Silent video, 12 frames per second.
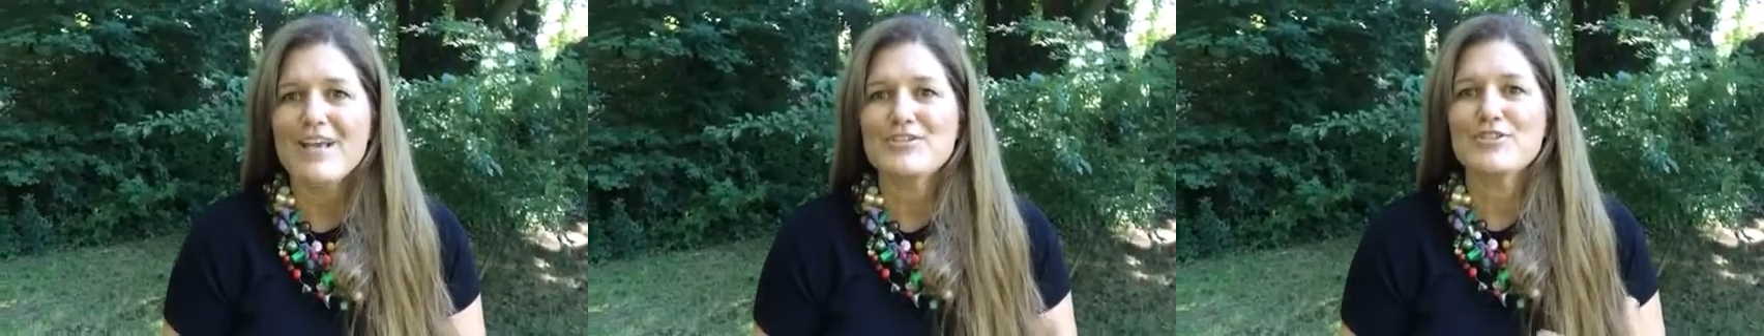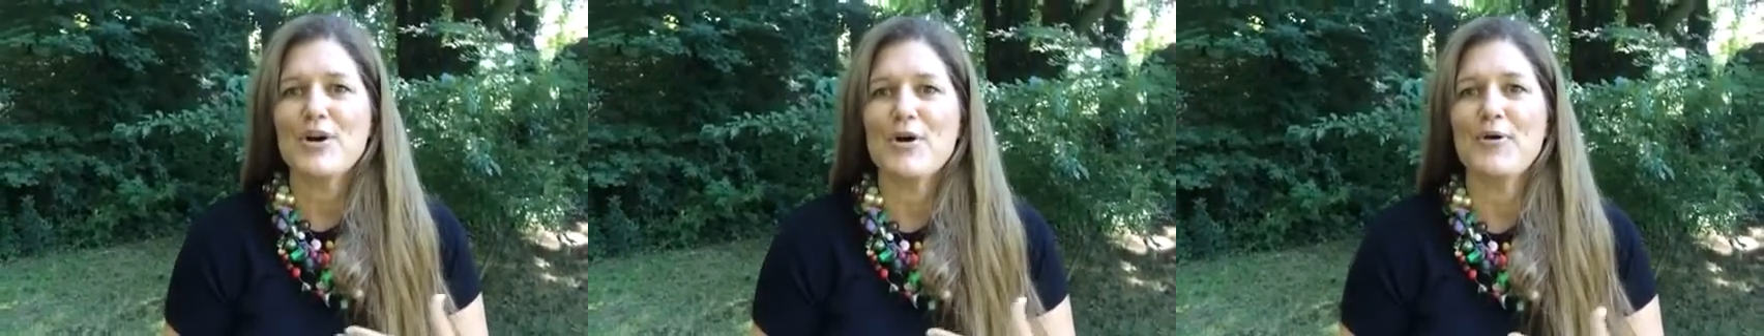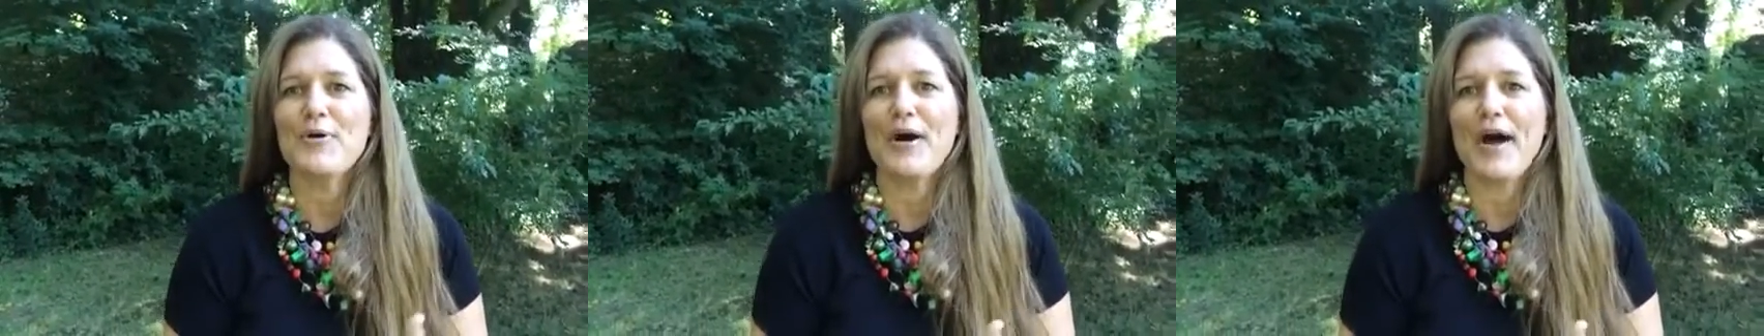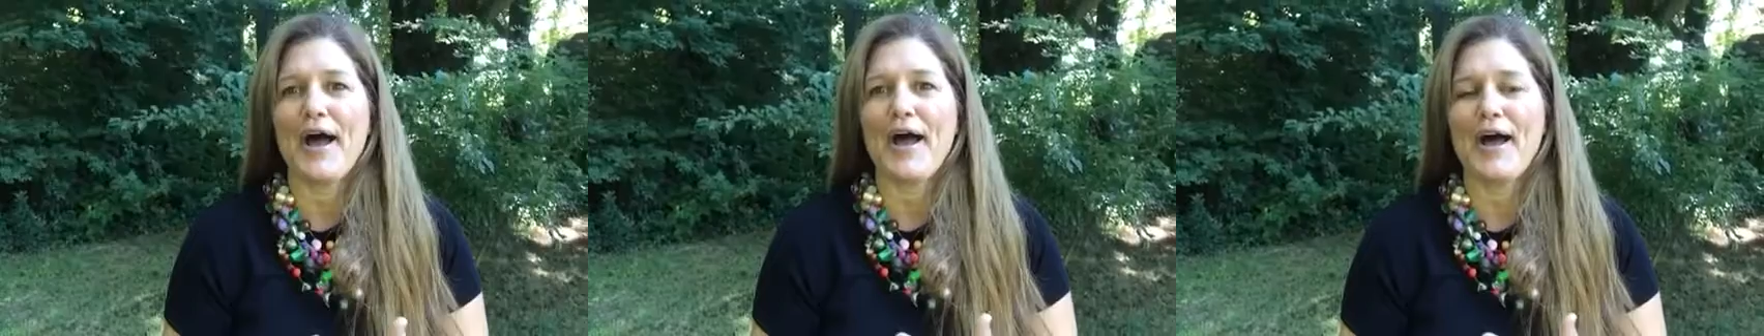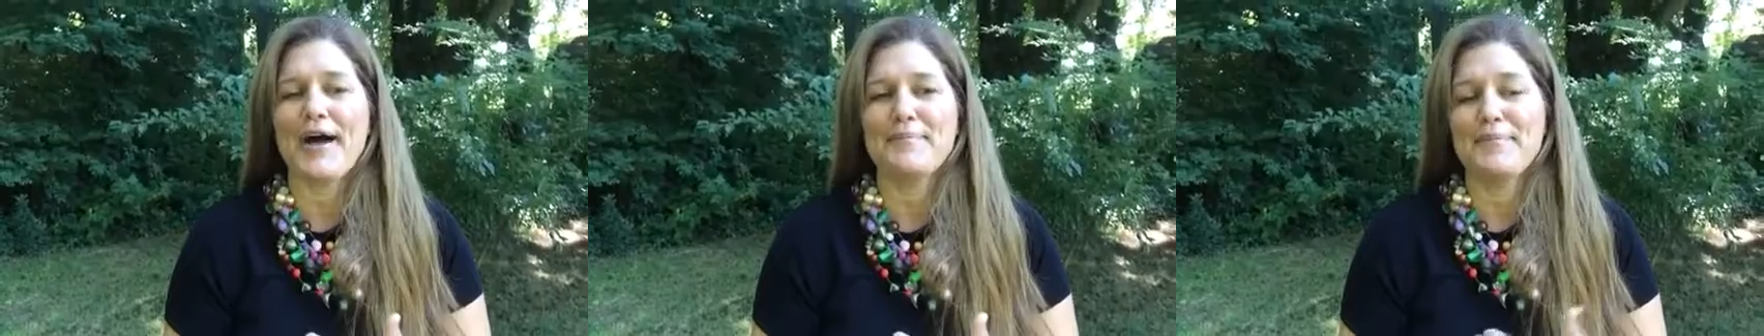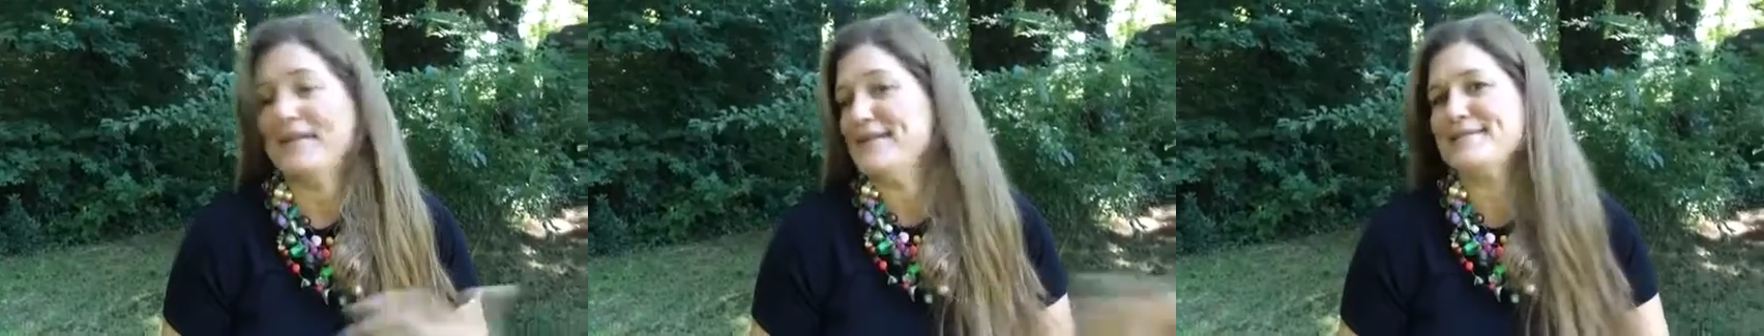So
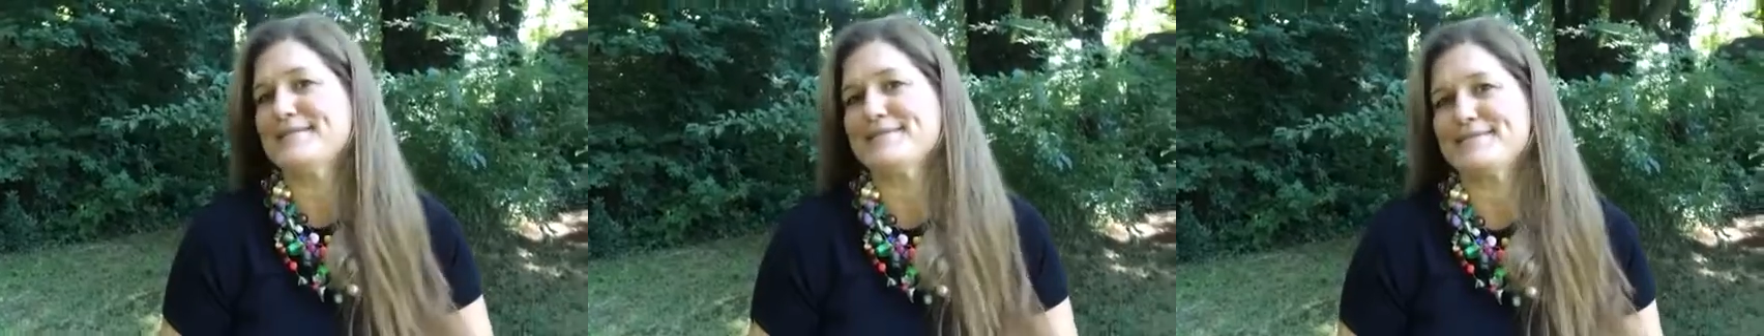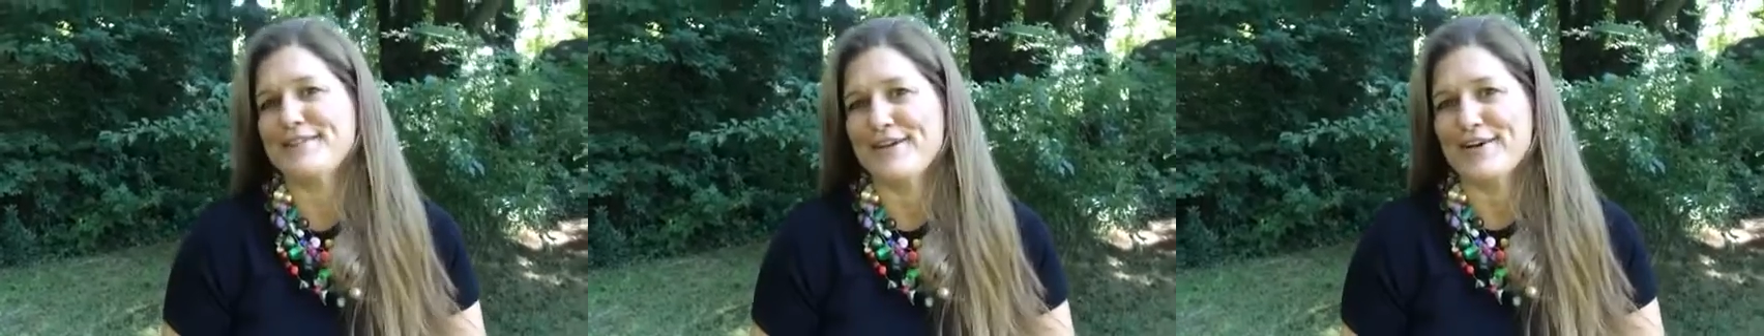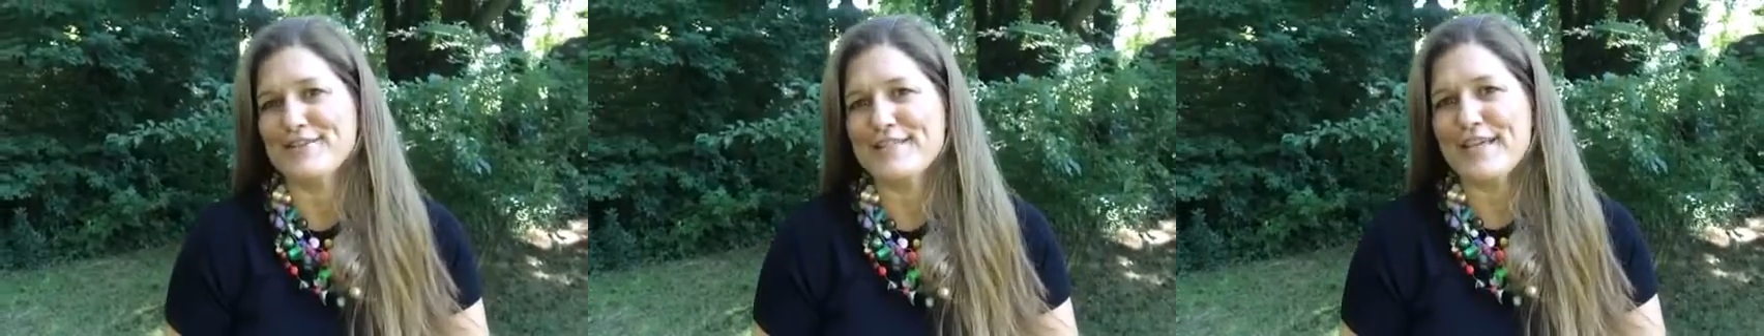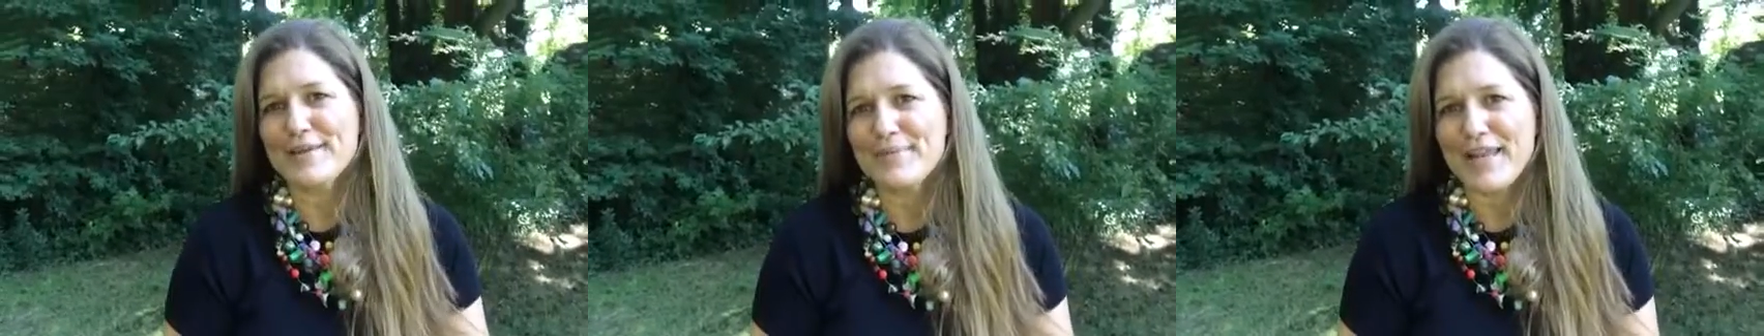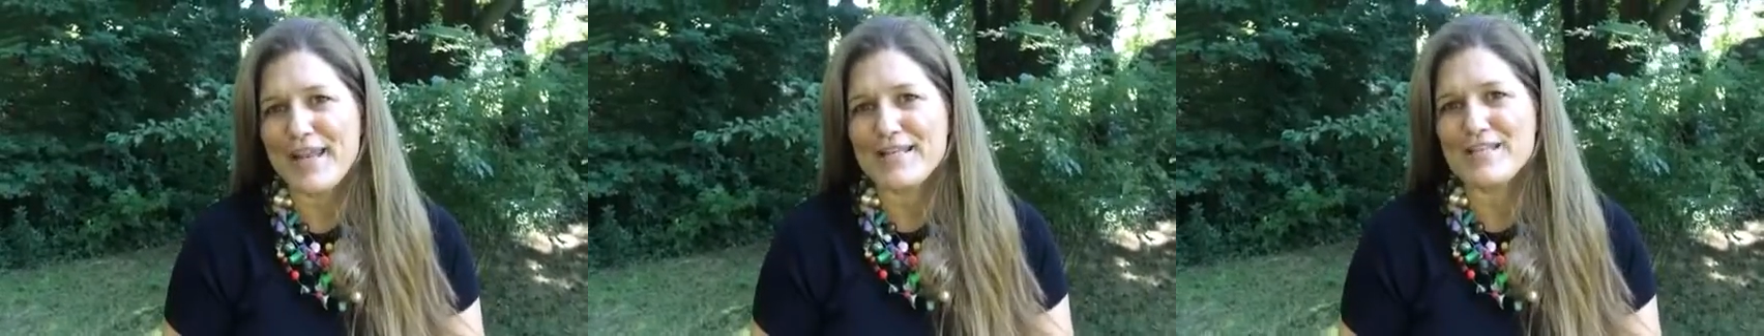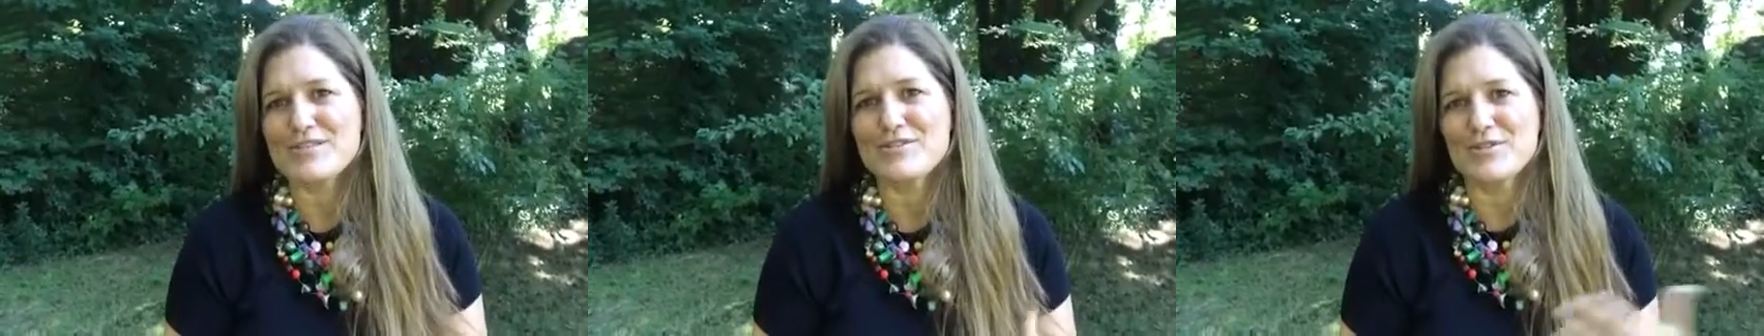please, take a
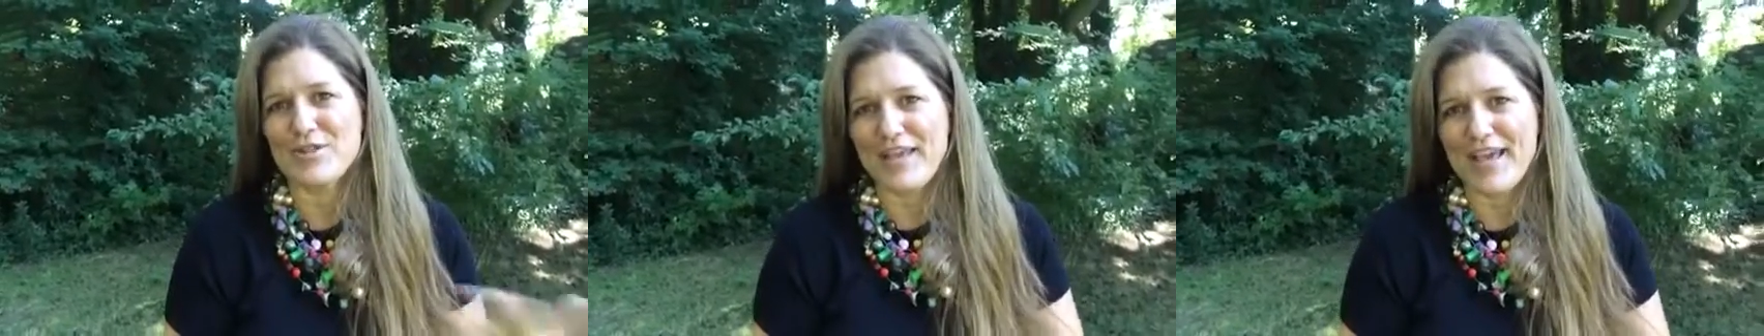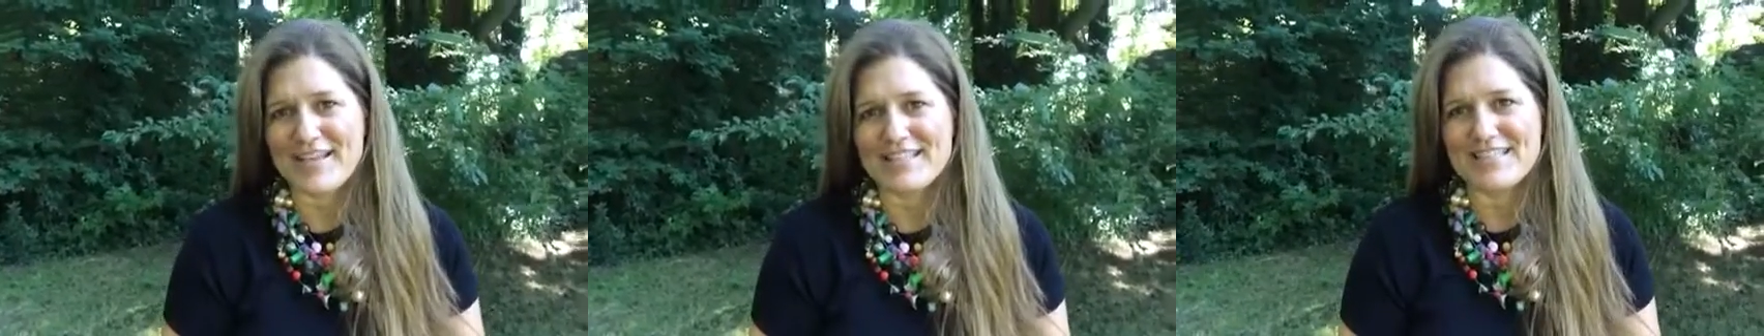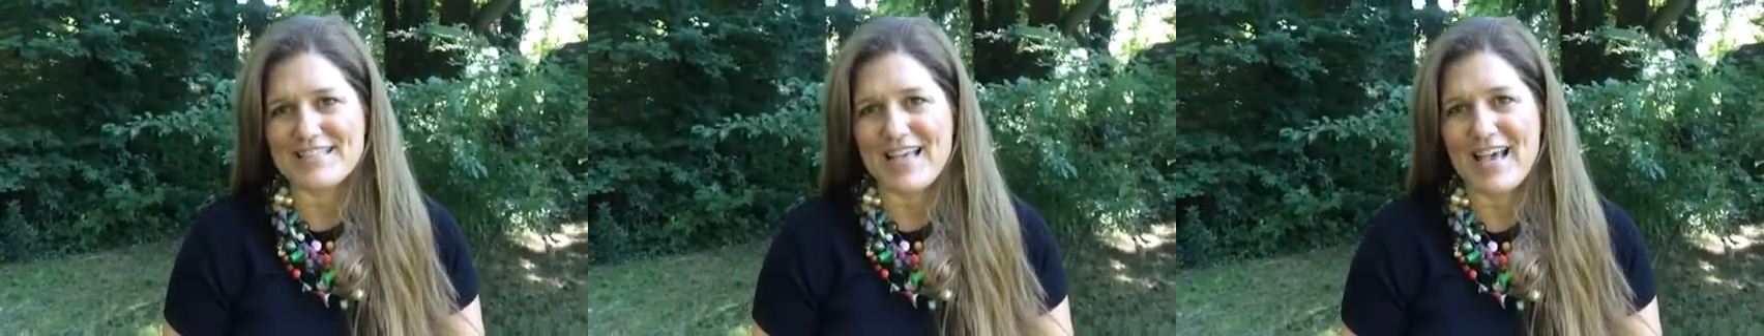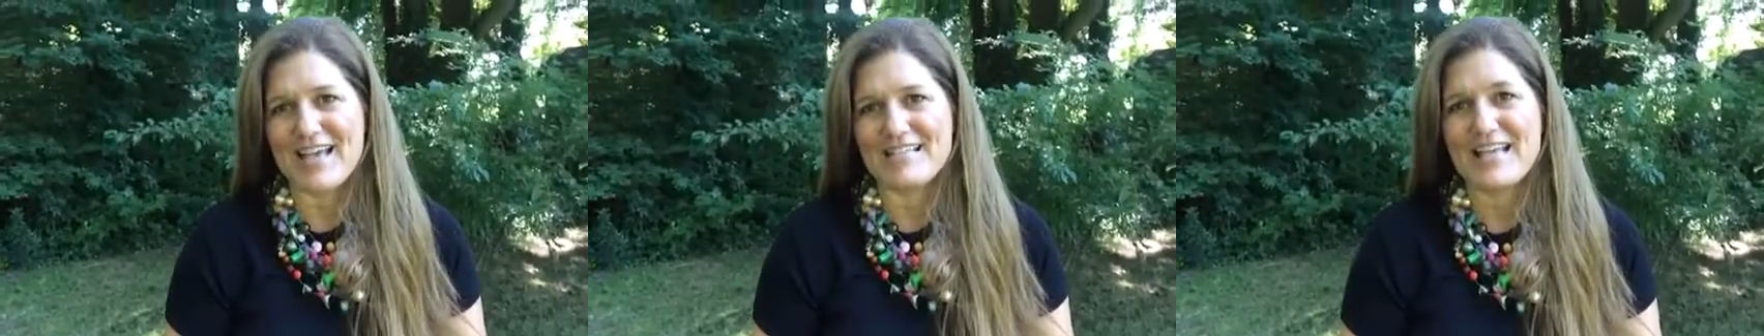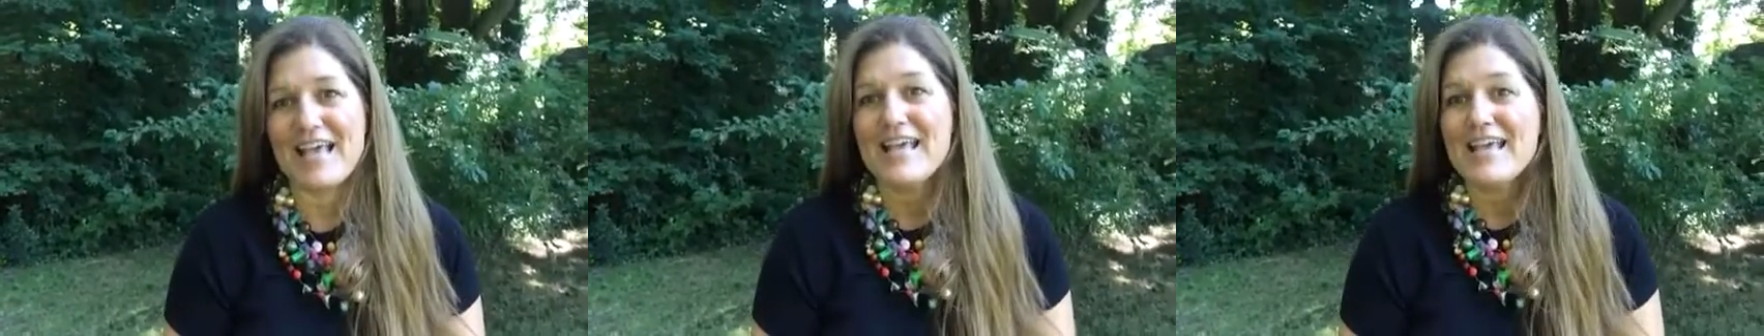minute, do the exercise.